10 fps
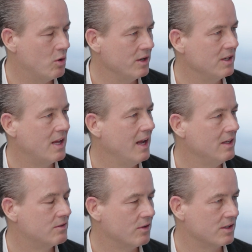Point in
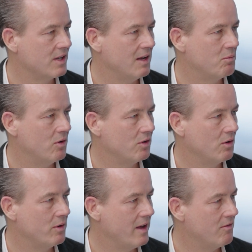case, for example,
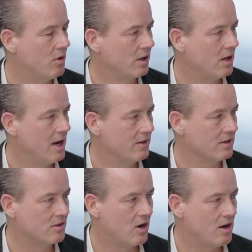we have one client
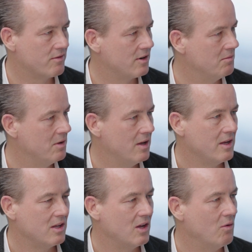that's gone from
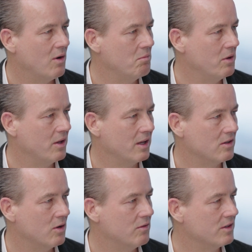1 billion
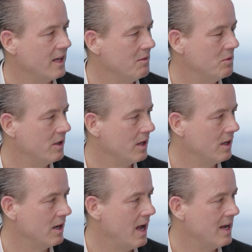to over 10 billion
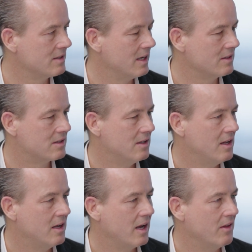in assets
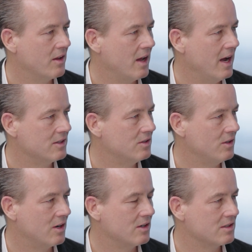in the last 2
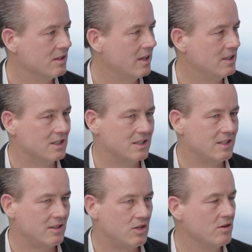years, and they just
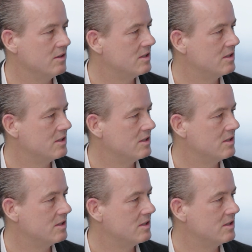couldn't